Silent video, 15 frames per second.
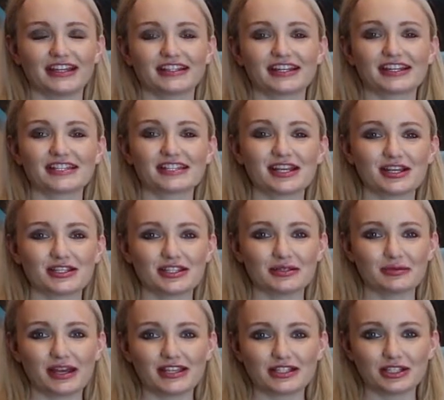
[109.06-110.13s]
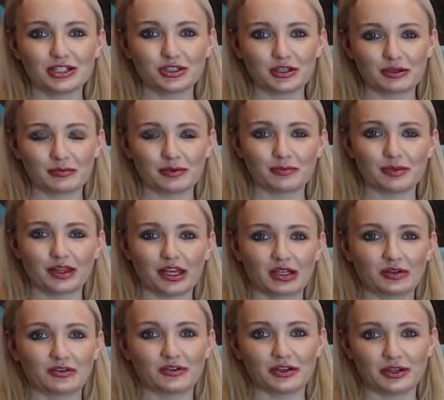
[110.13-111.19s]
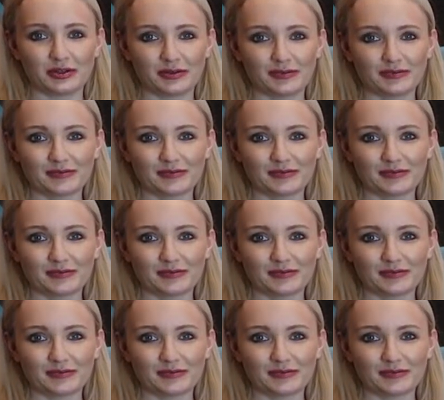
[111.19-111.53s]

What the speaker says: Let us customize a treatment plan for you.